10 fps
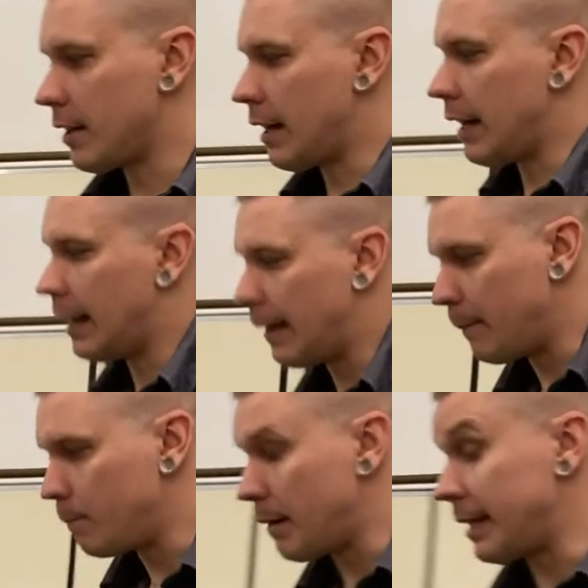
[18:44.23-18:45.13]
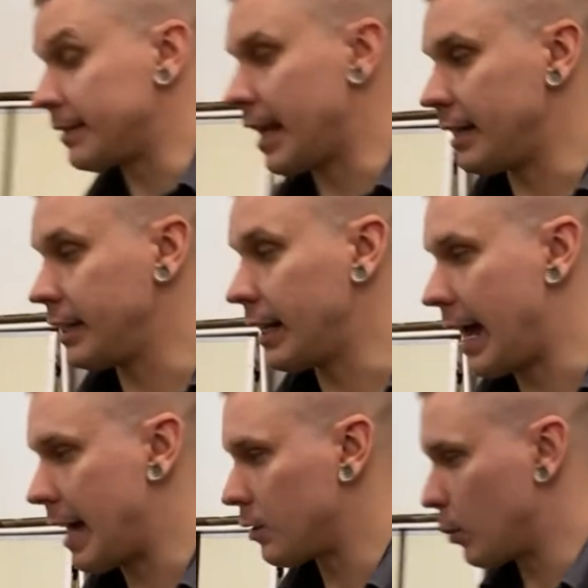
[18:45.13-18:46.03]
um, maintaining
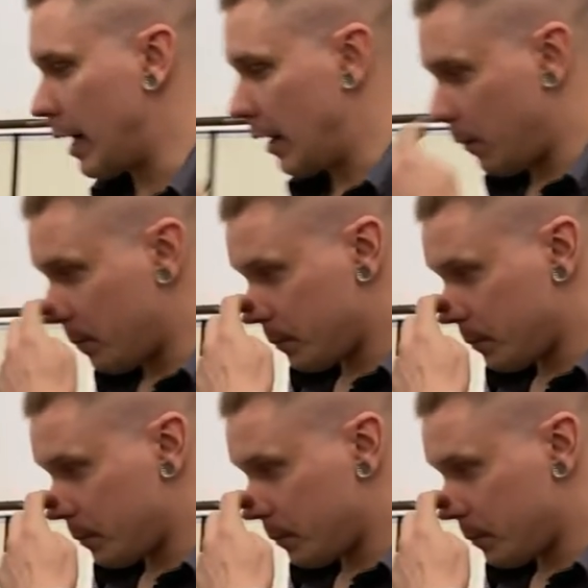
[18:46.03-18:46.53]
as well.